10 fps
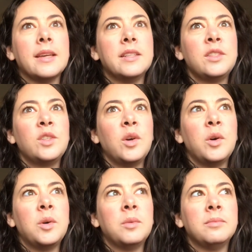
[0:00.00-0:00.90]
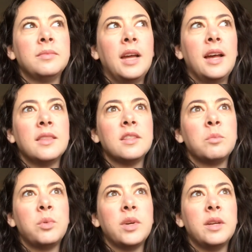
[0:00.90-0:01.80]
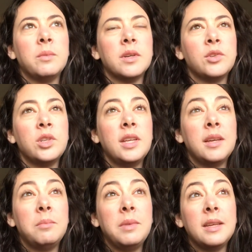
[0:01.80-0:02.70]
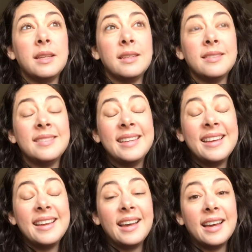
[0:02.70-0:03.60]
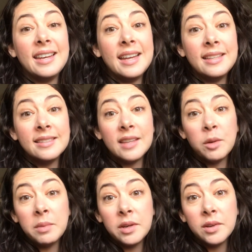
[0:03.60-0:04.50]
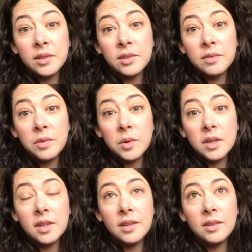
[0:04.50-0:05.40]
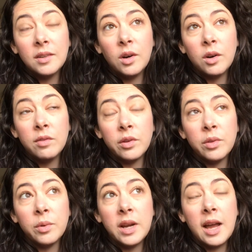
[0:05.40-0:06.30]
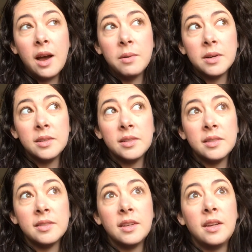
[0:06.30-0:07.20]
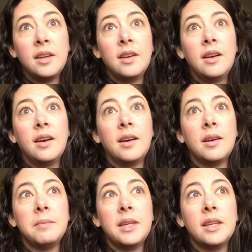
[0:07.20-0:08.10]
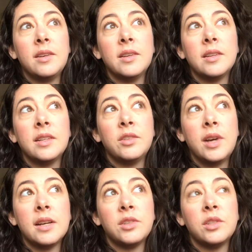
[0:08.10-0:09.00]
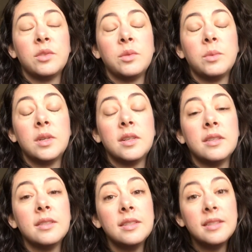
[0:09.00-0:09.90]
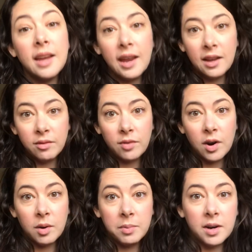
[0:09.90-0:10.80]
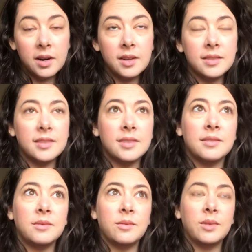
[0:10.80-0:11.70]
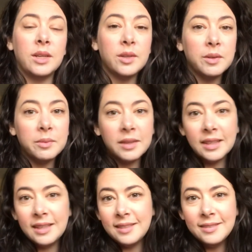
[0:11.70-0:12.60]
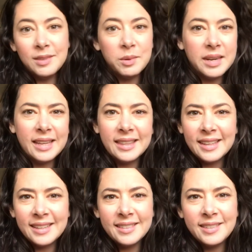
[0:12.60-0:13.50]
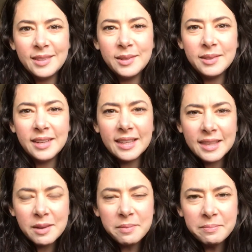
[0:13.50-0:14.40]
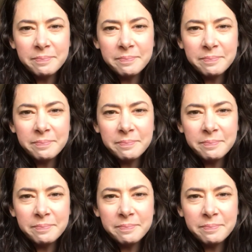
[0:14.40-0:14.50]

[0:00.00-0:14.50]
So at this point where she had been at 8 centimeters for over 3 hours, and her contractions were staying far apart, we couldn't really do anything to get them